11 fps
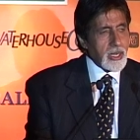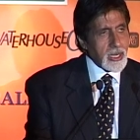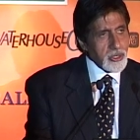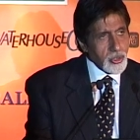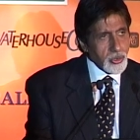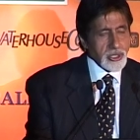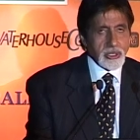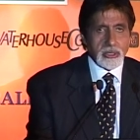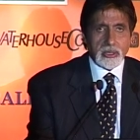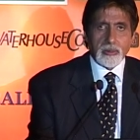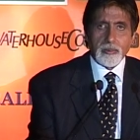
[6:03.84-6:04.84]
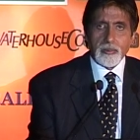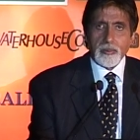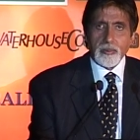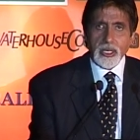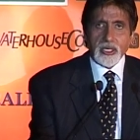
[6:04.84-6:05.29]
And I know
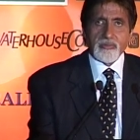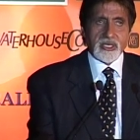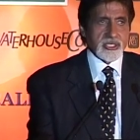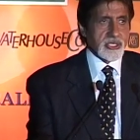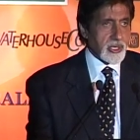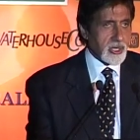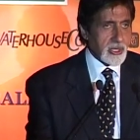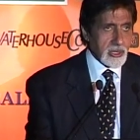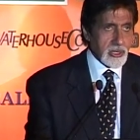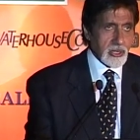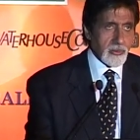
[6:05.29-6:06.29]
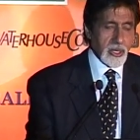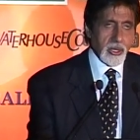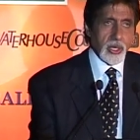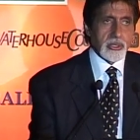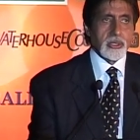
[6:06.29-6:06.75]
that many of us here in India
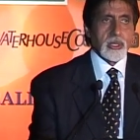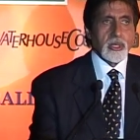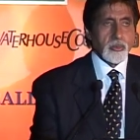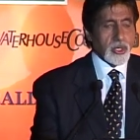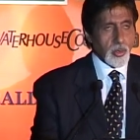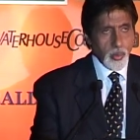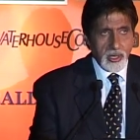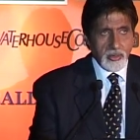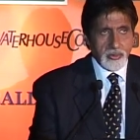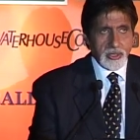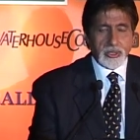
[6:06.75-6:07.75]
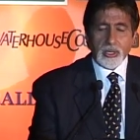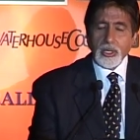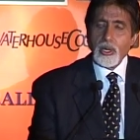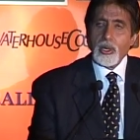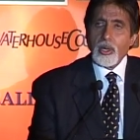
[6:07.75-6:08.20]
may not be aware of it,
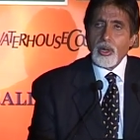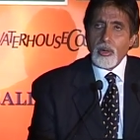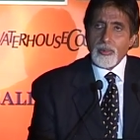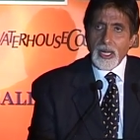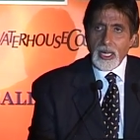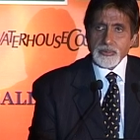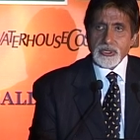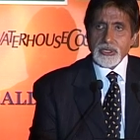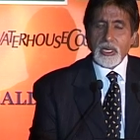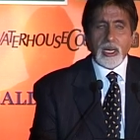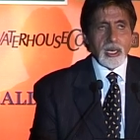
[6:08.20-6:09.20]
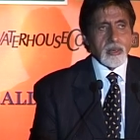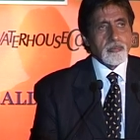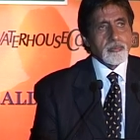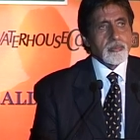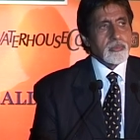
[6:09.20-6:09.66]
or perhaps
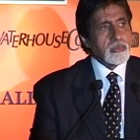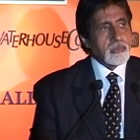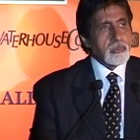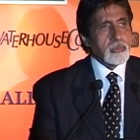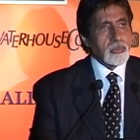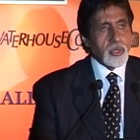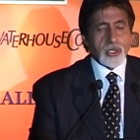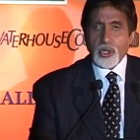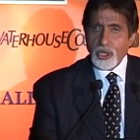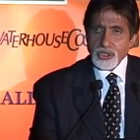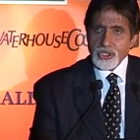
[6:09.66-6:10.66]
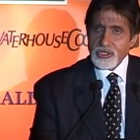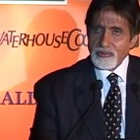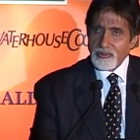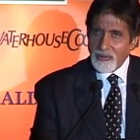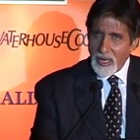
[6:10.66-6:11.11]
are not conscious
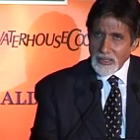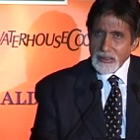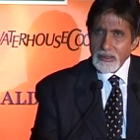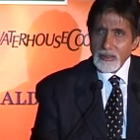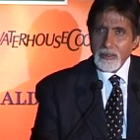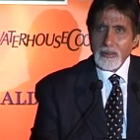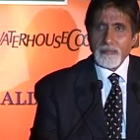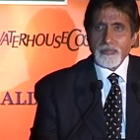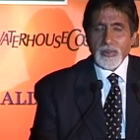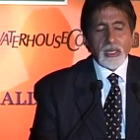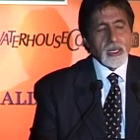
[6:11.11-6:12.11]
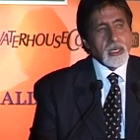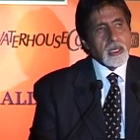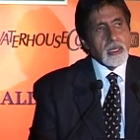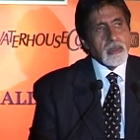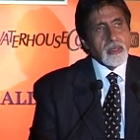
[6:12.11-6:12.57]
of the fact
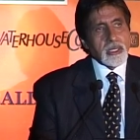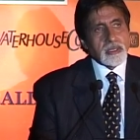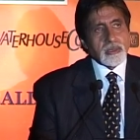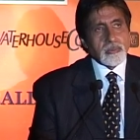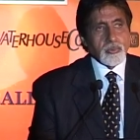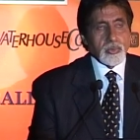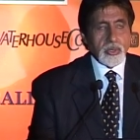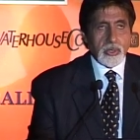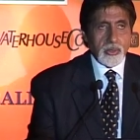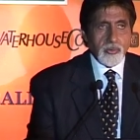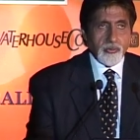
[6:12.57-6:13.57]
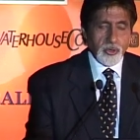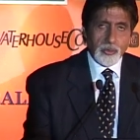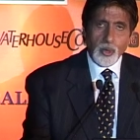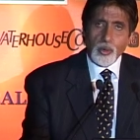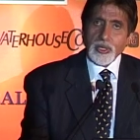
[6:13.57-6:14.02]
that
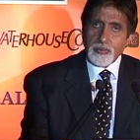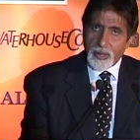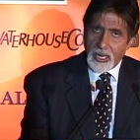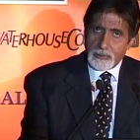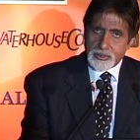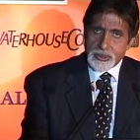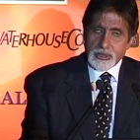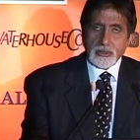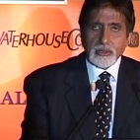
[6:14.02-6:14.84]
for the moment perhaps,